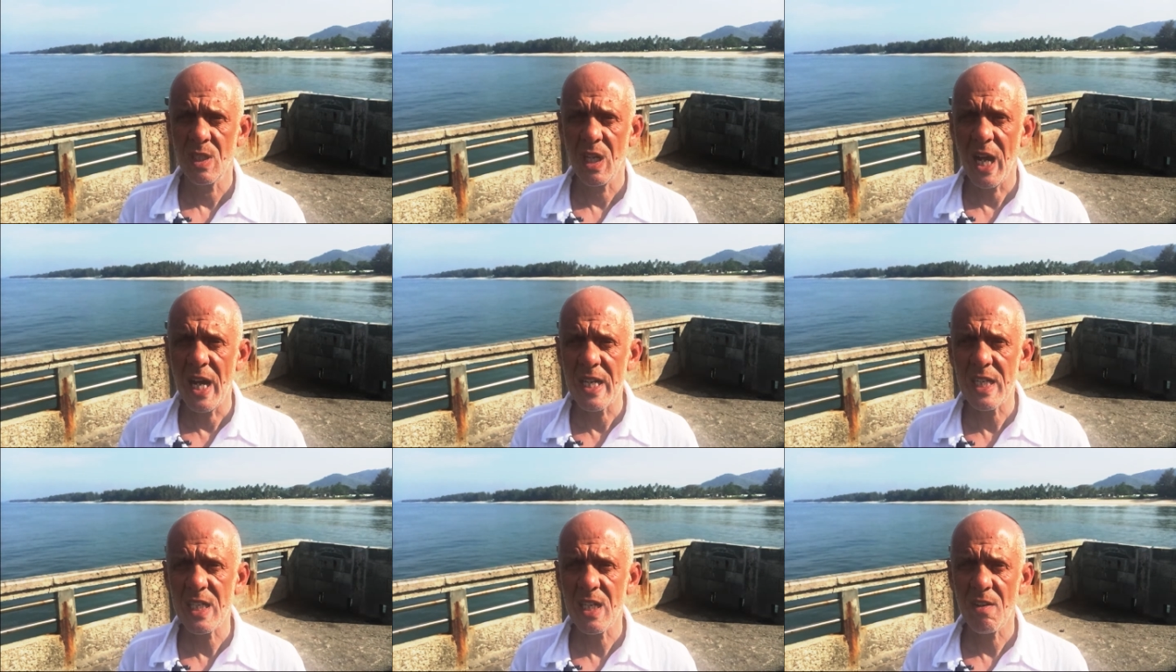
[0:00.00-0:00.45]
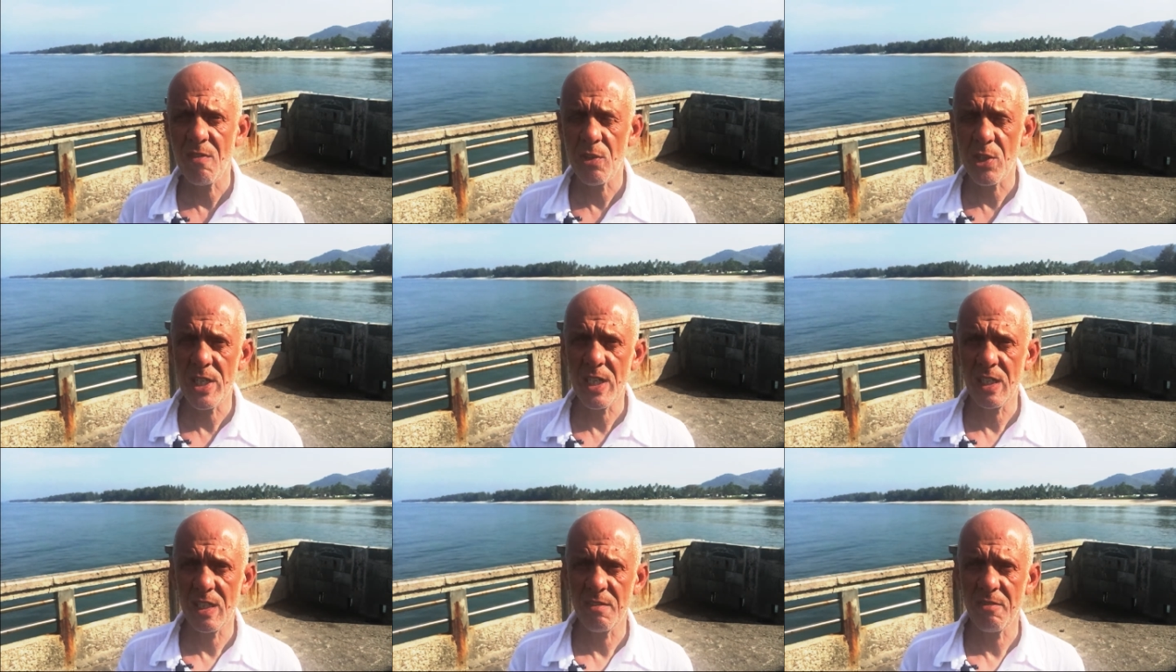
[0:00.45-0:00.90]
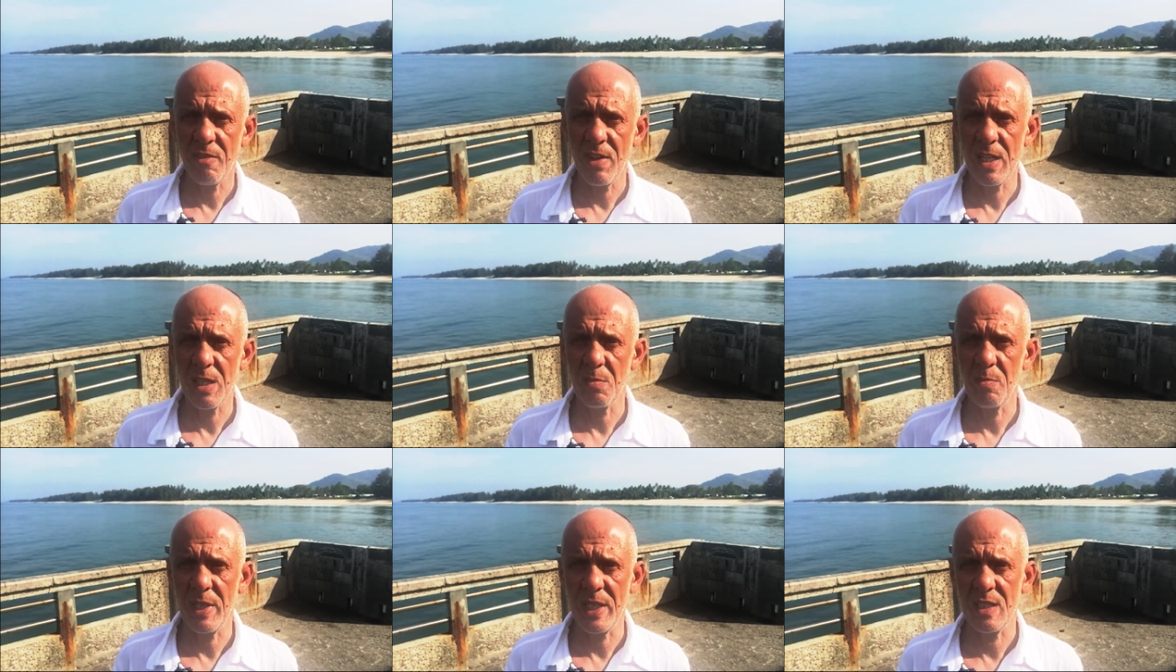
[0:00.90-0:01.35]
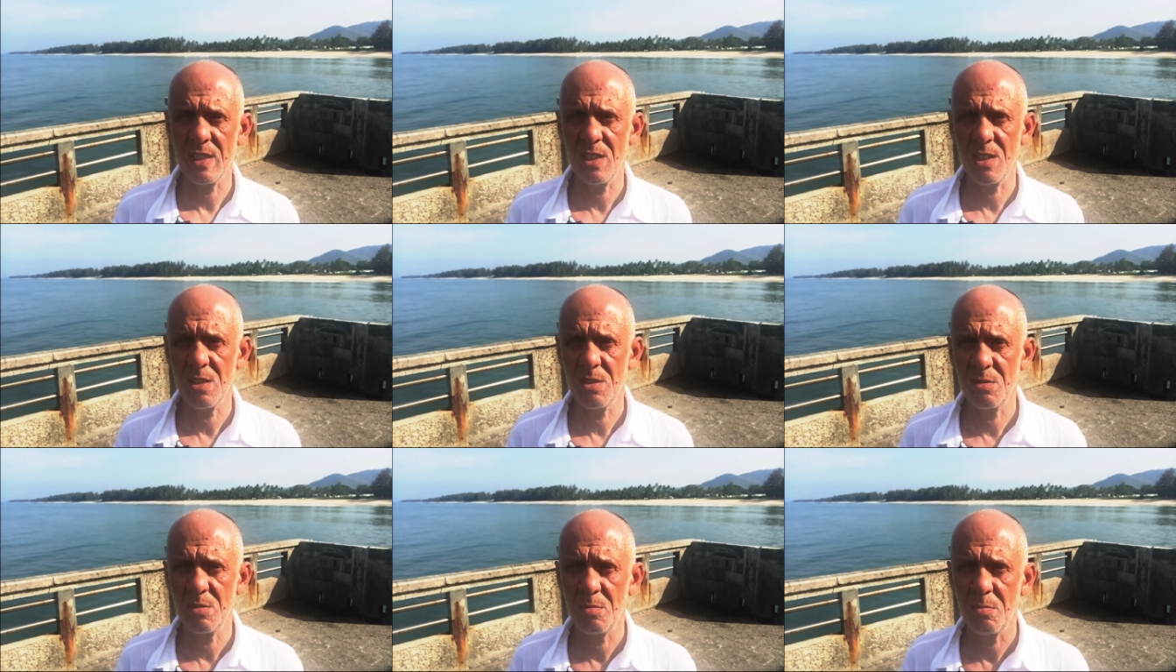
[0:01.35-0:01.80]
I have really felt
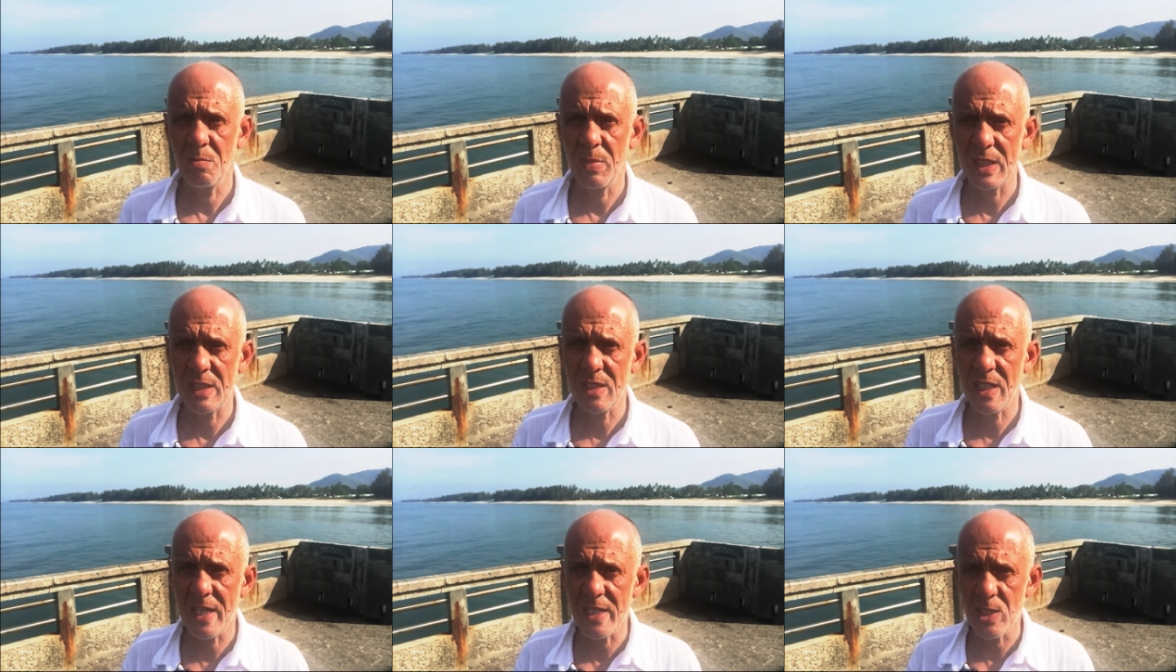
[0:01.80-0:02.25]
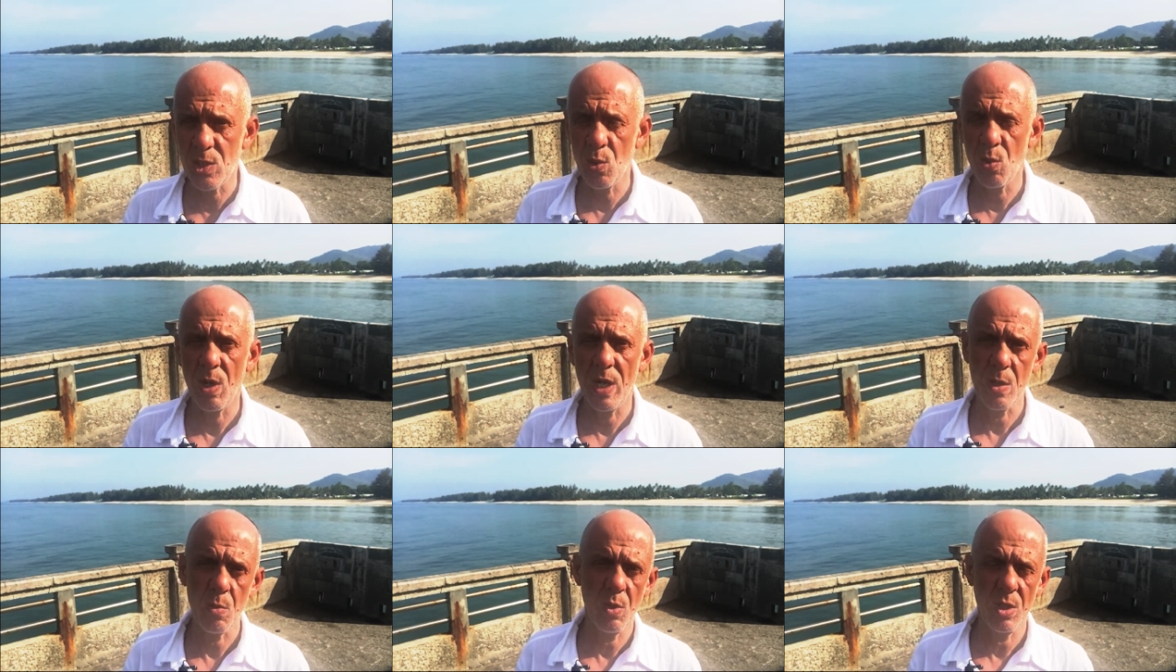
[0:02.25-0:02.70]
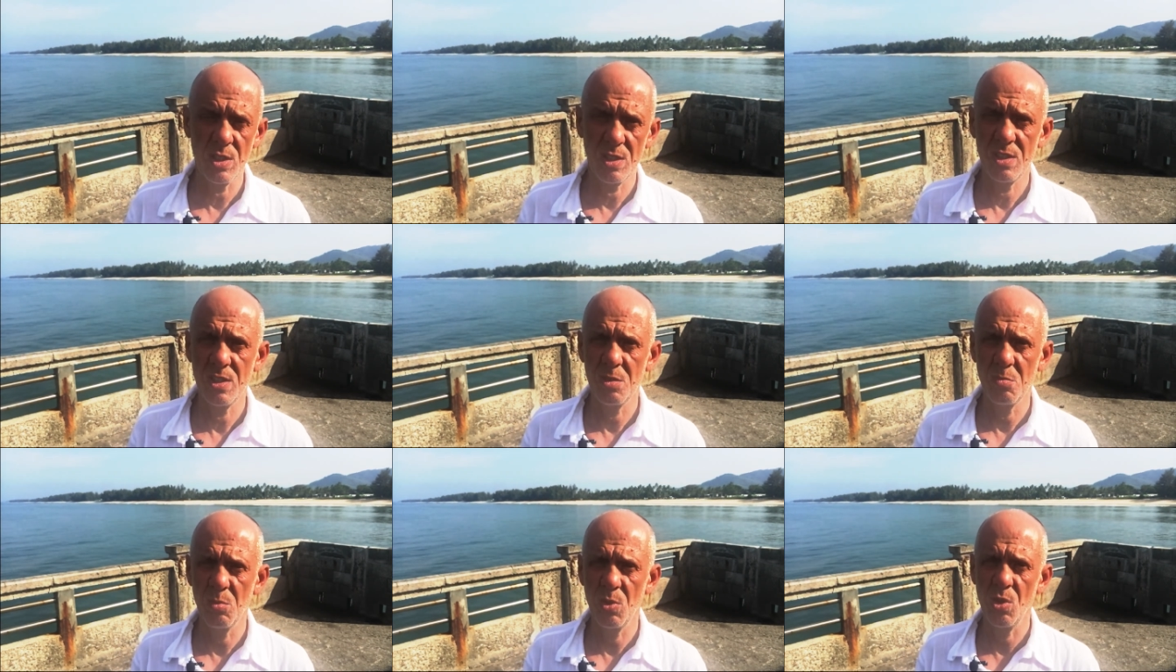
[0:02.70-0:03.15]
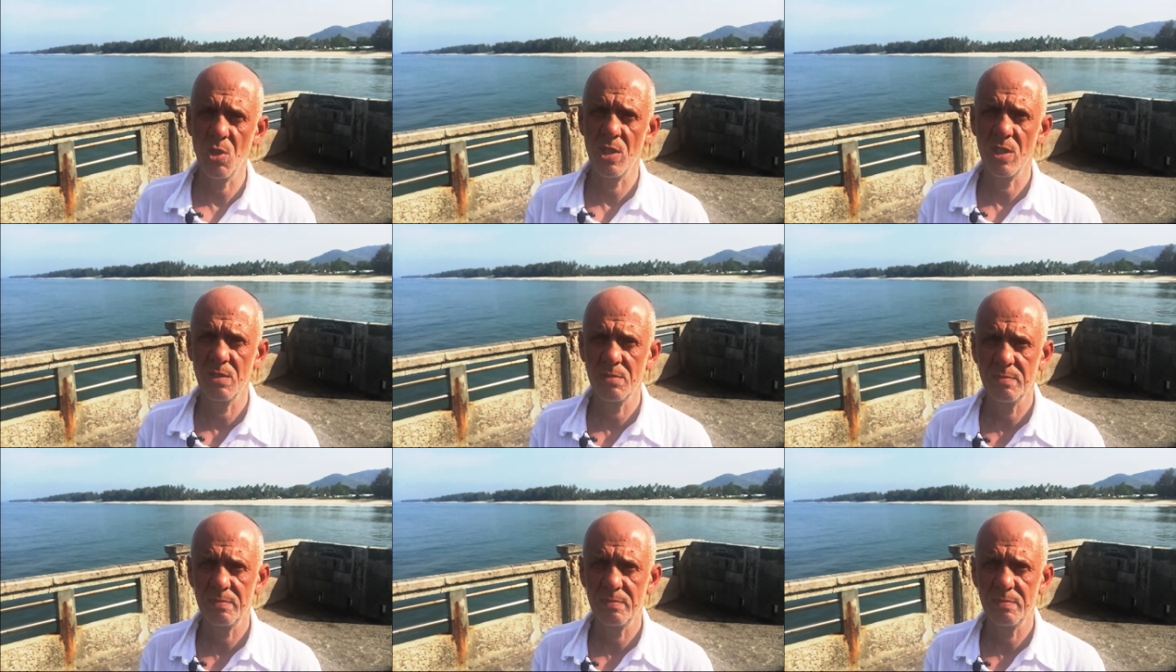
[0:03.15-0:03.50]
better, but I knew I wanted more.